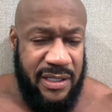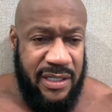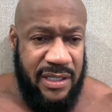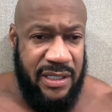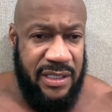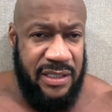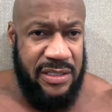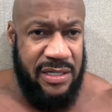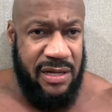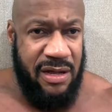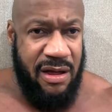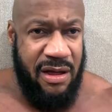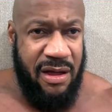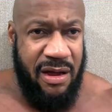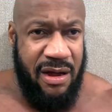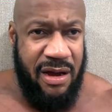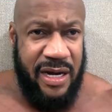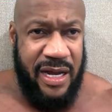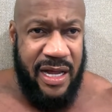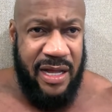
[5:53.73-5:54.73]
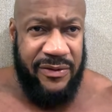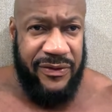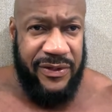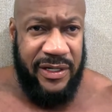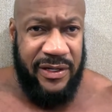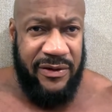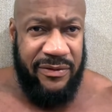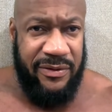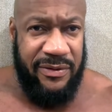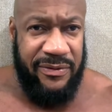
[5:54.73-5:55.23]
It's hard out
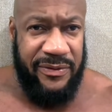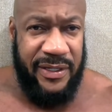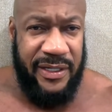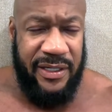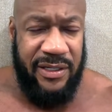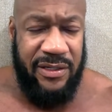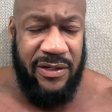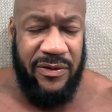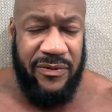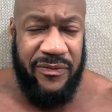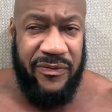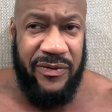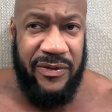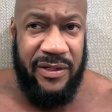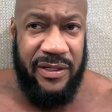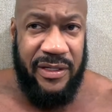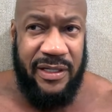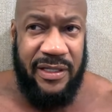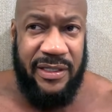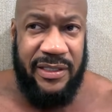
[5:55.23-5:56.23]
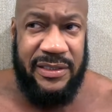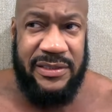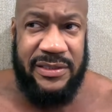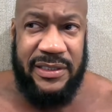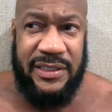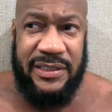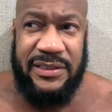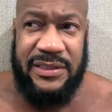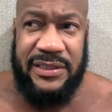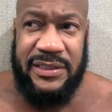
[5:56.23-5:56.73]
there. You know,
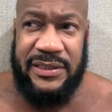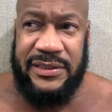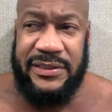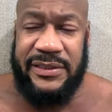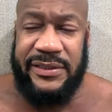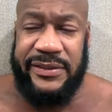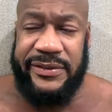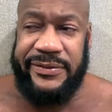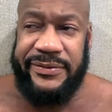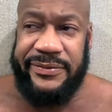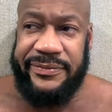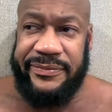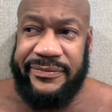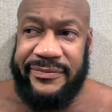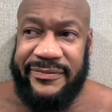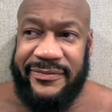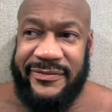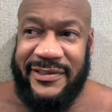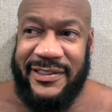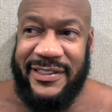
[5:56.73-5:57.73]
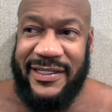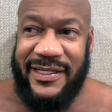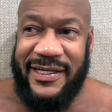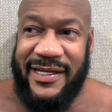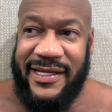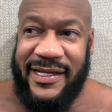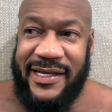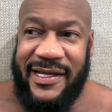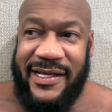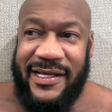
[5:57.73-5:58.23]
it's, it's just
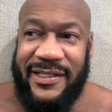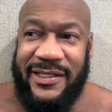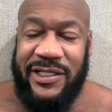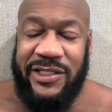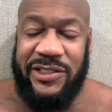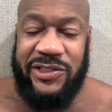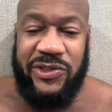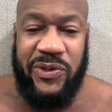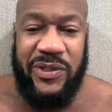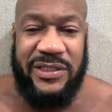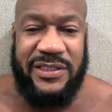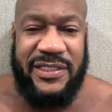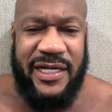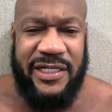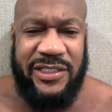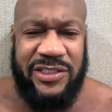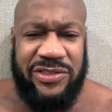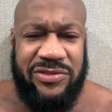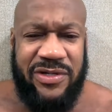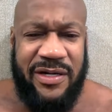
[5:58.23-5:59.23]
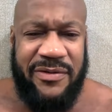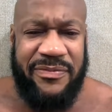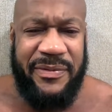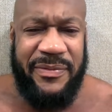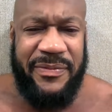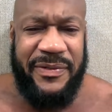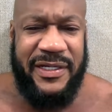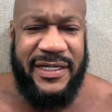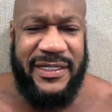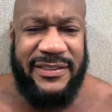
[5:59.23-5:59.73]
these stories kind of struck me
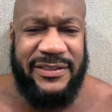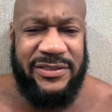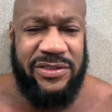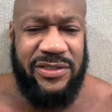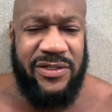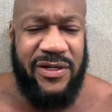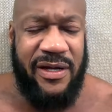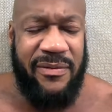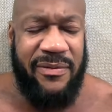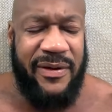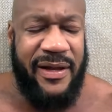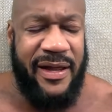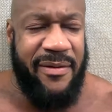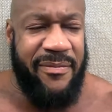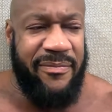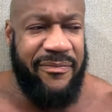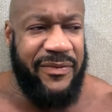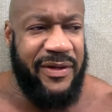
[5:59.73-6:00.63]
because you know I'm, I'm